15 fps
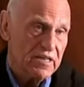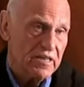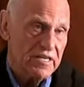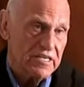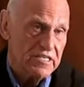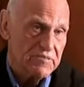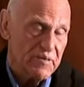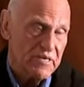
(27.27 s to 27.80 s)

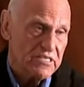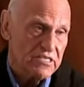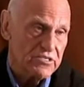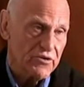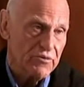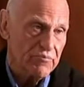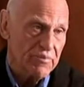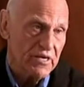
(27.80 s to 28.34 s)
These pieces
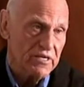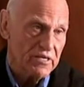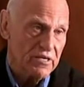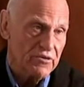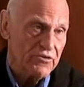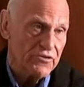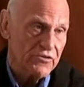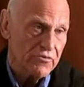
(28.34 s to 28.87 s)
are bent
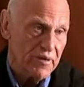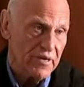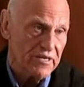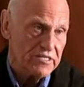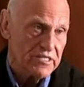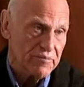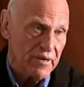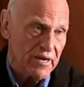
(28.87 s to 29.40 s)
under a
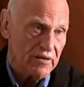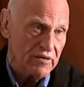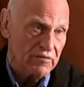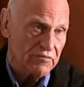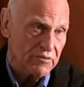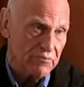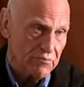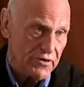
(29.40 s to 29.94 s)
tremendous amount
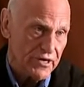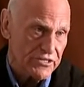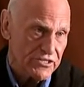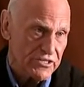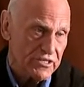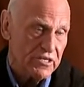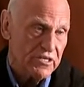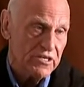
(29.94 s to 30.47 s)
of
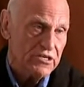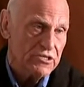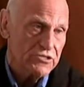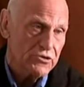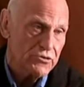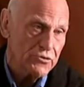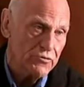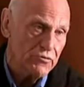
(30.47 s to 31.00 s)
compression,
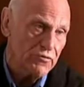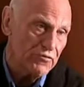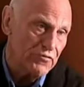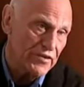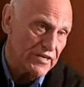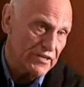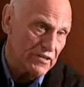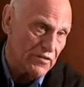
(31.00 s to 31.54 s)
so you
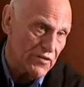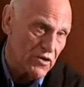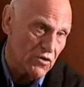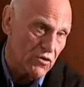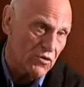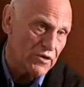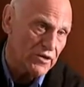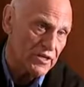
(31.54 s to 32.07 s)
feel the
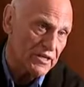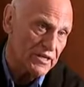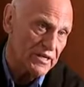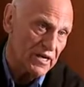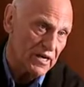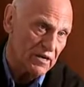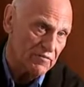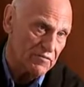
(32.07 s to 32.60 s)
coiling
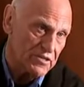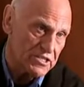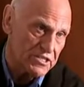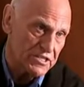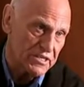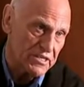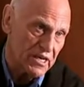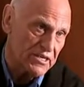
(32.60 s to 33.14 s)
of the
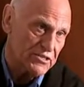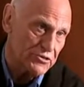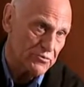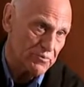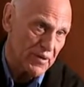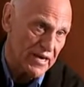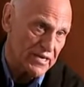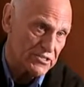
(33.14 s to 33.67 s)
steel as you
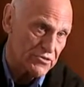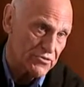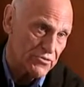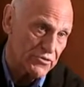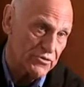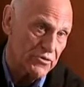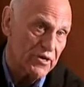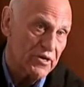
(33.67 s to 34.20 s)
pass
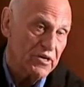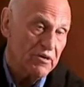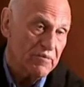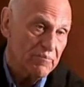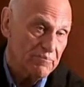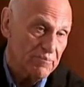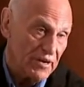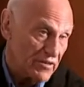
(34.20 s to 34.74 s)
through.
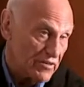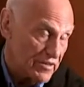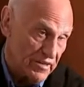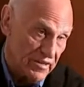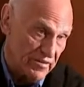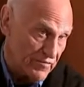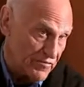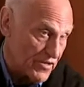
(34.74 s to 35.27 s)
But
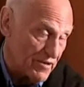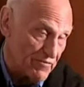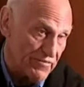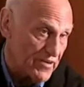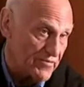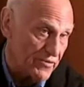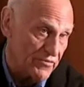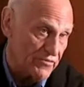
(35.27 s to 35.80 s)
if you have
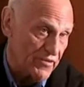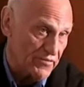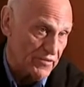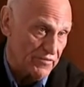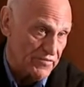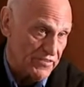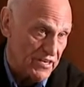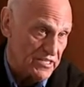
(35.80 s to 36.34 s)

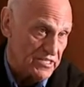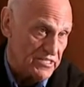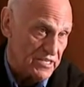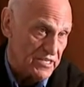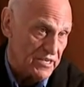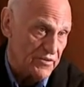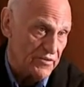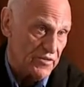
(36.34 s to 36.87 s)
550 tons
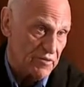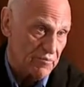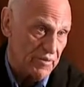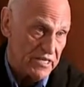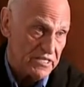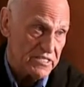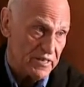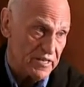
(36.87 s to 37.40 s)
in here, the
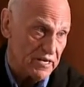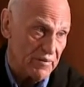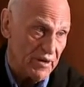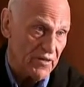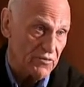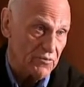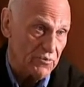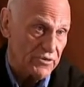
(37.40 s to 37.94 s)
amazing thing
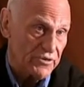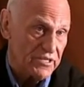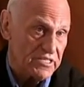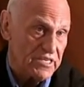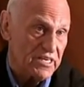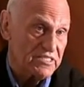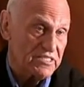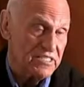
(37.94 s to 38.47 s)
about the work is
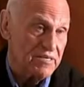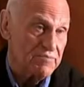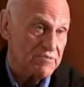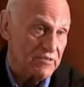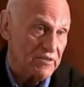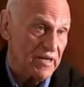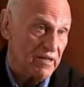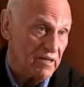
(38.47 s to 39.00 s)
that it
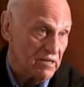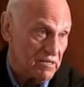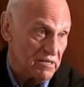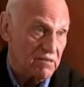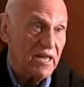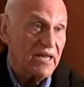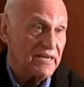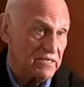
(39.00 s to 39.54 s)
seems
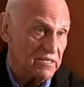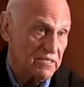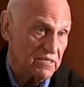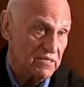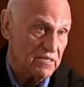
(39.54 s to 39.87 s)
light.